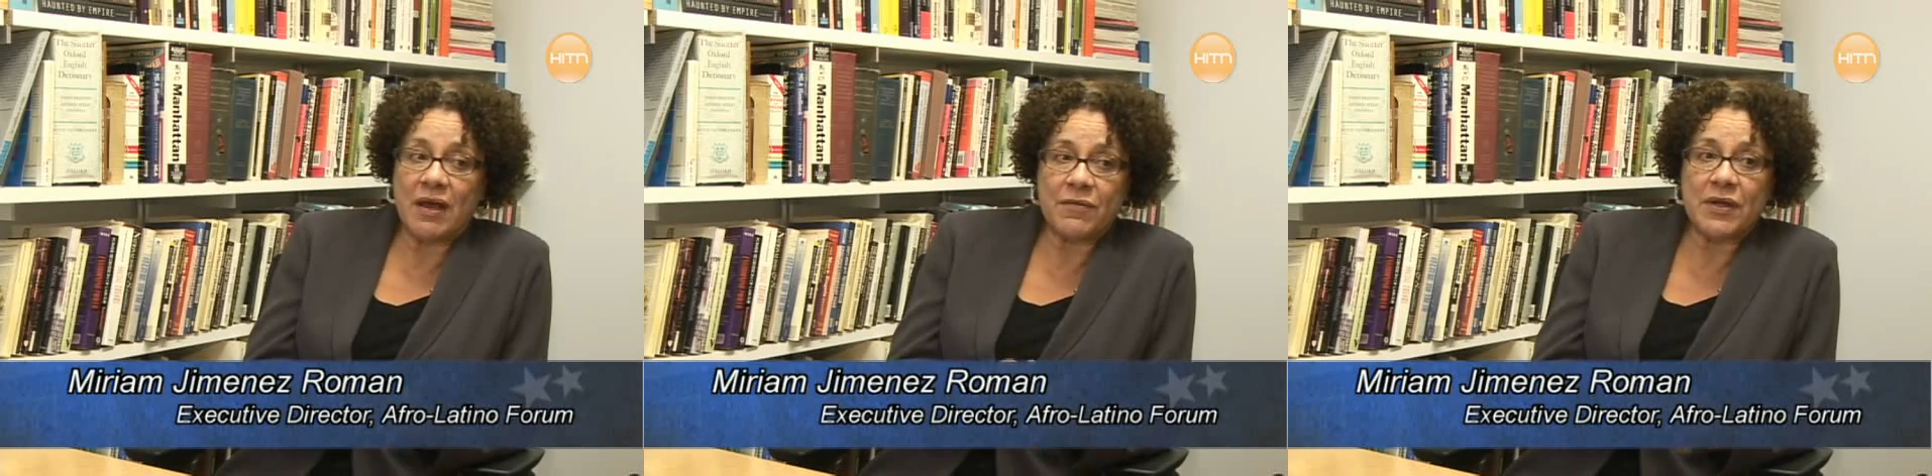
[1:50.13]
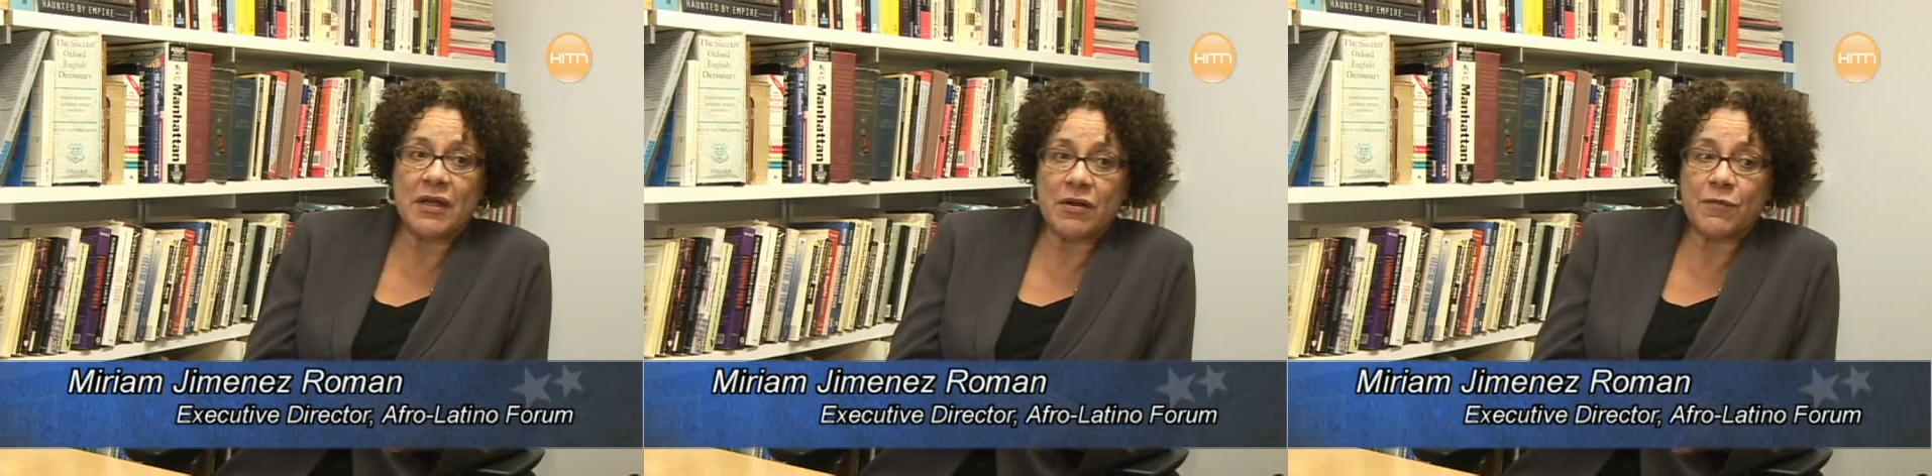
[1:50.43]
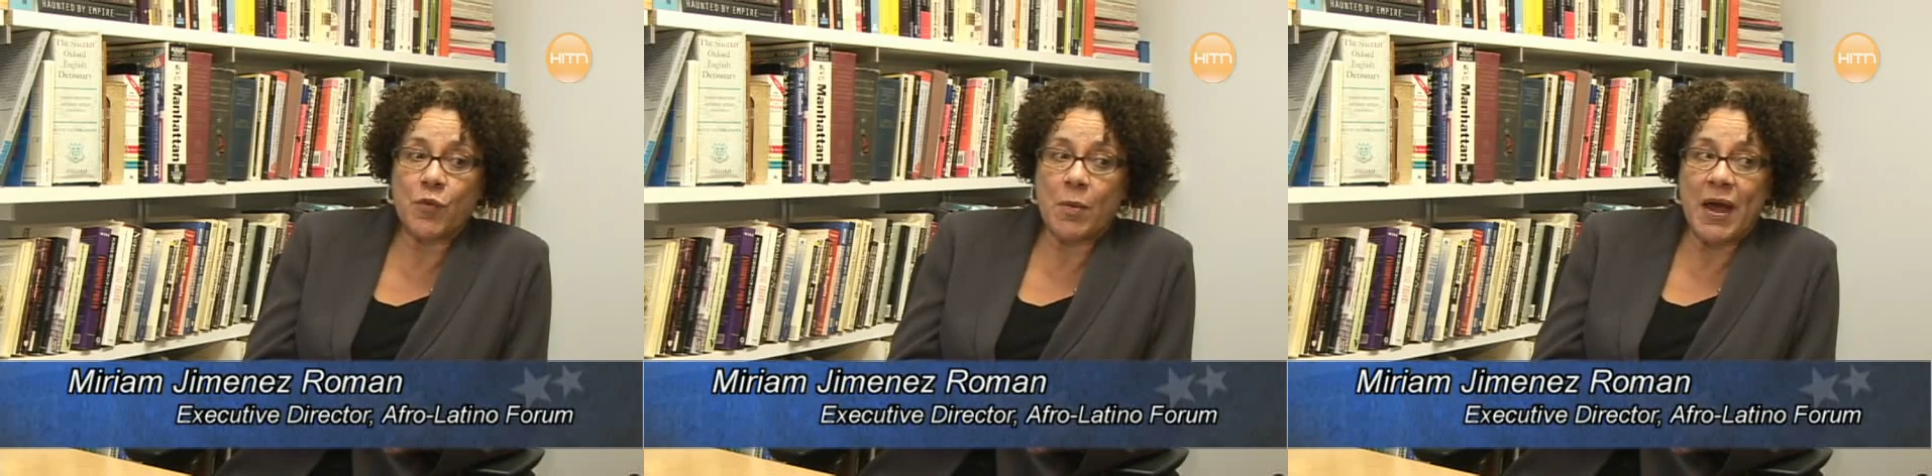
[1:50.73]
every year
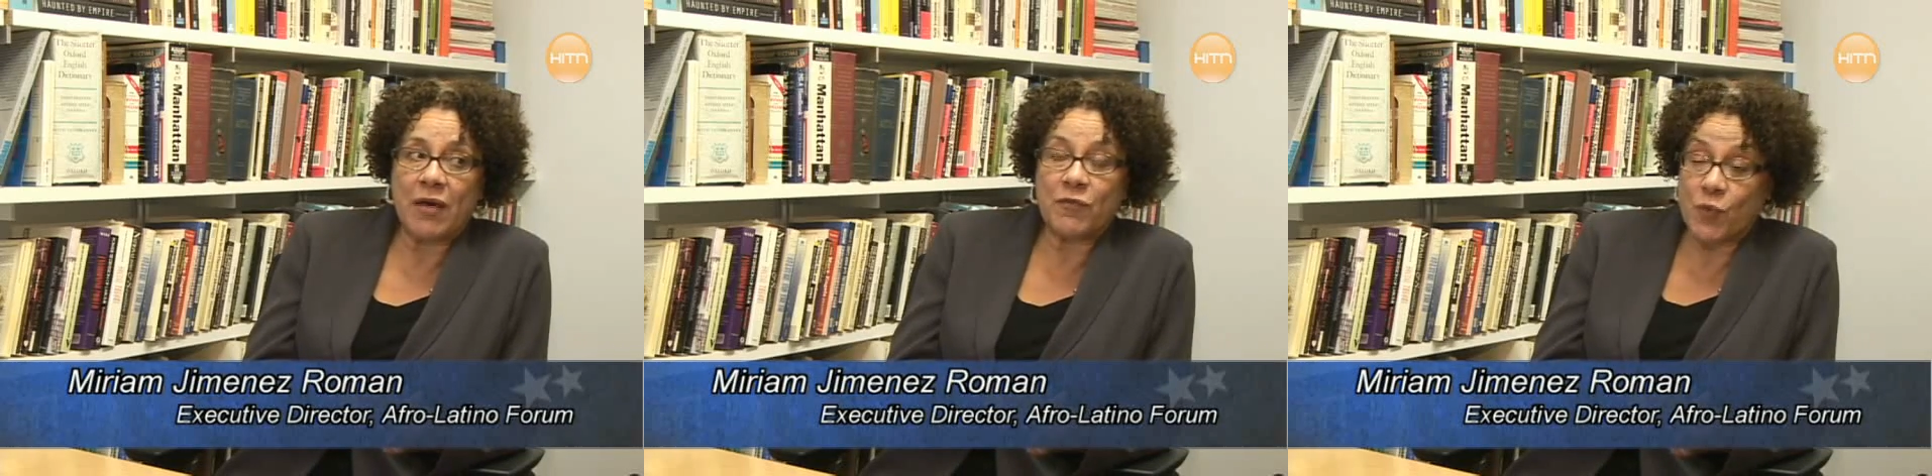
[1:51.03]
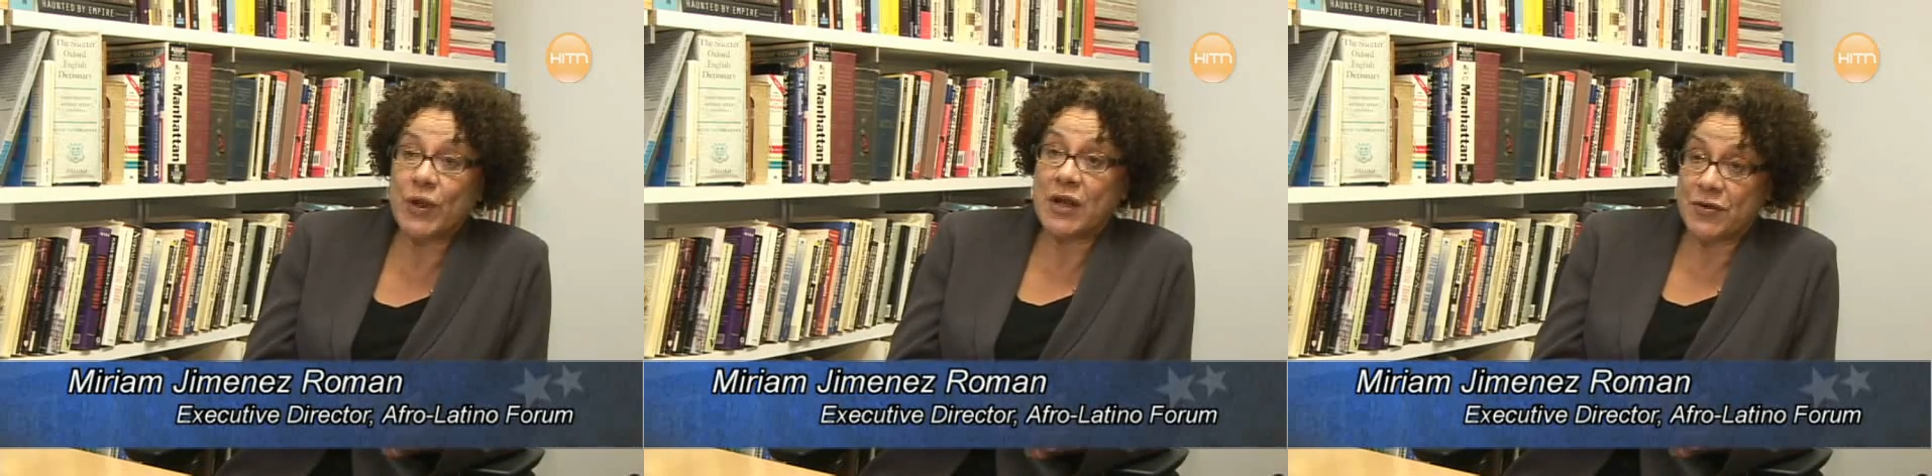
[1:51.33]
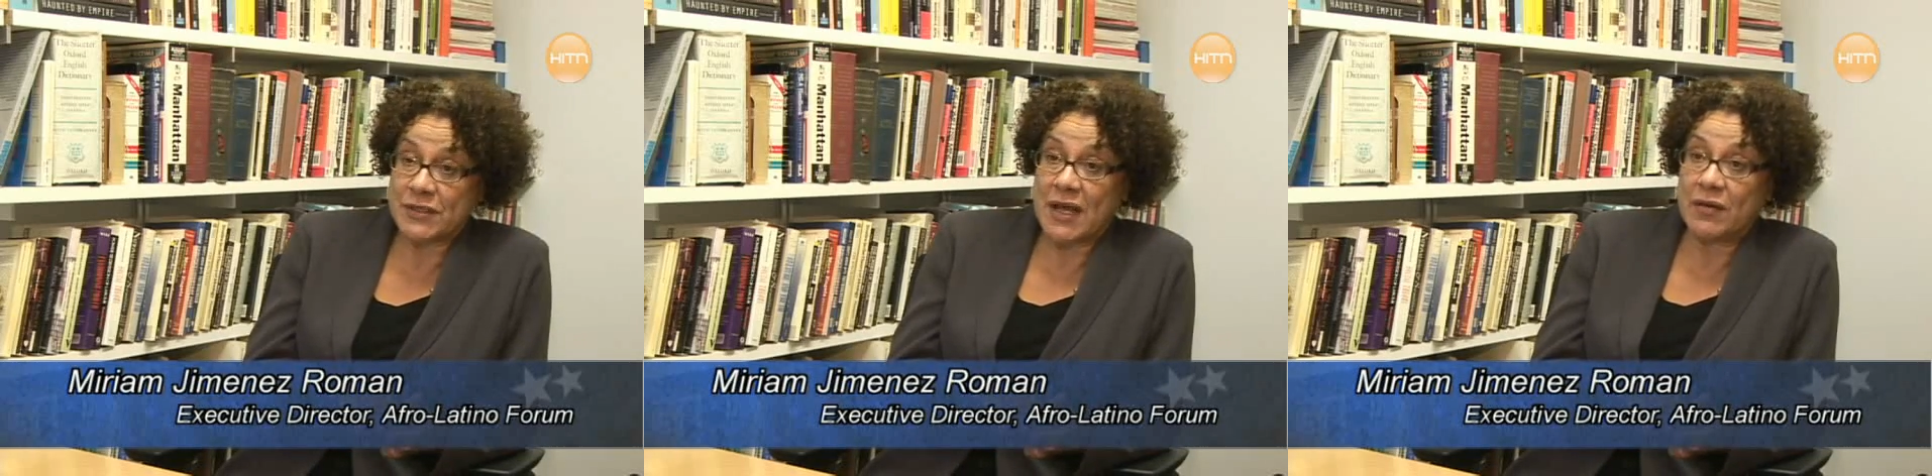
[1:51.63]
for about 4
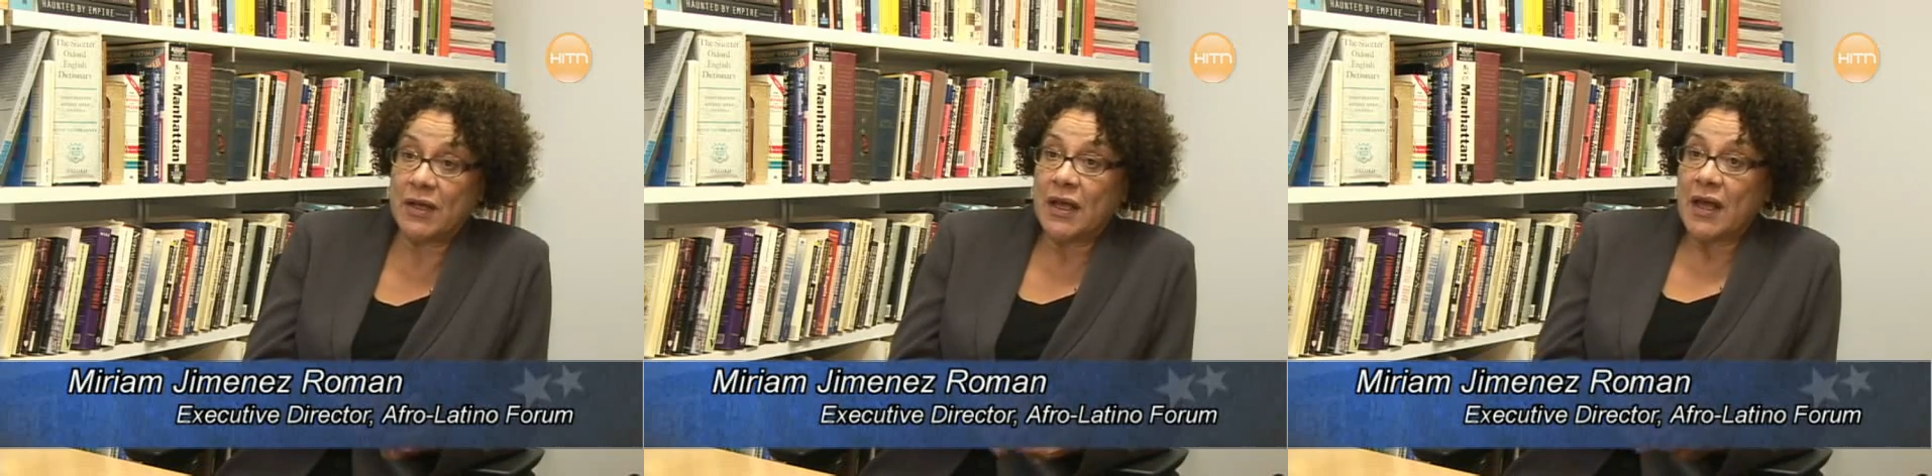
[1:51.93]
years now